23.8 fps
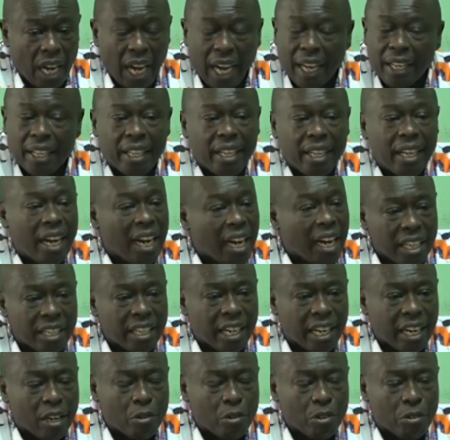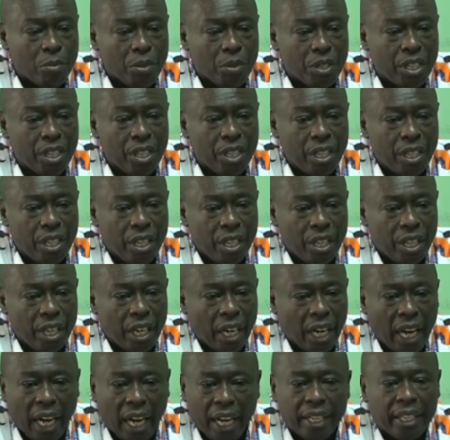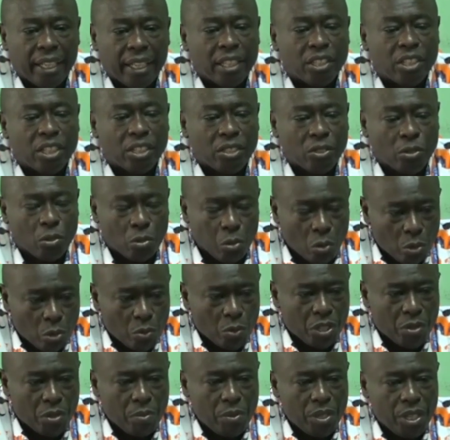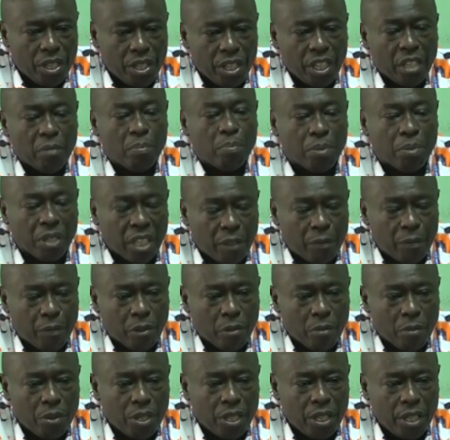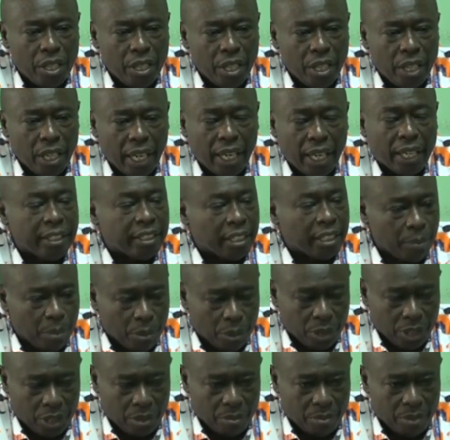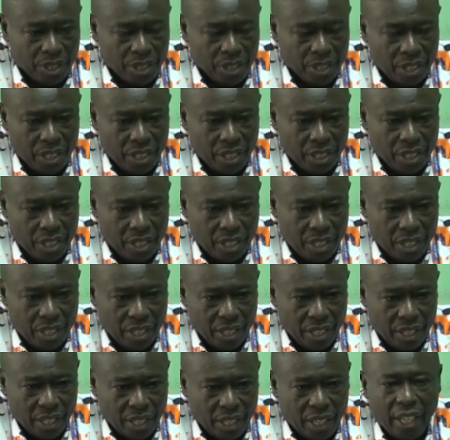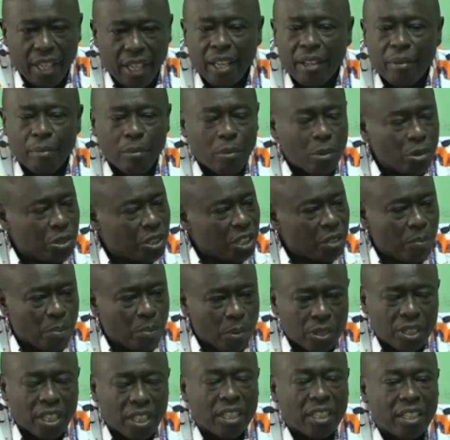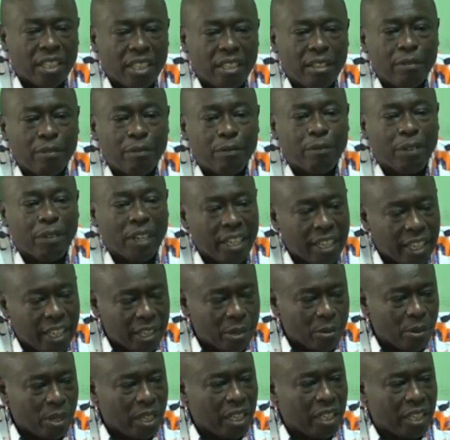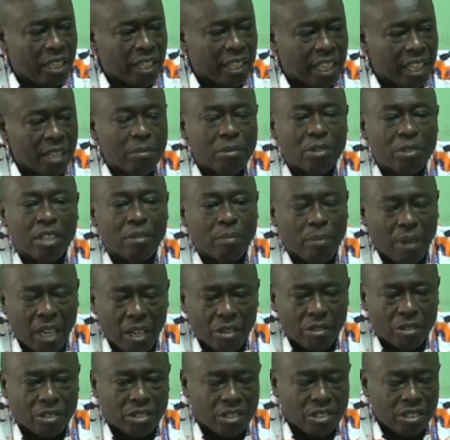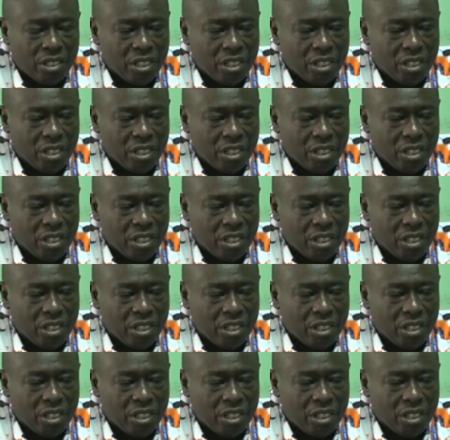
And they hung around me, and they stood with me. They prayed for me and supported me. And most importantly, finally, when it came to the ballot,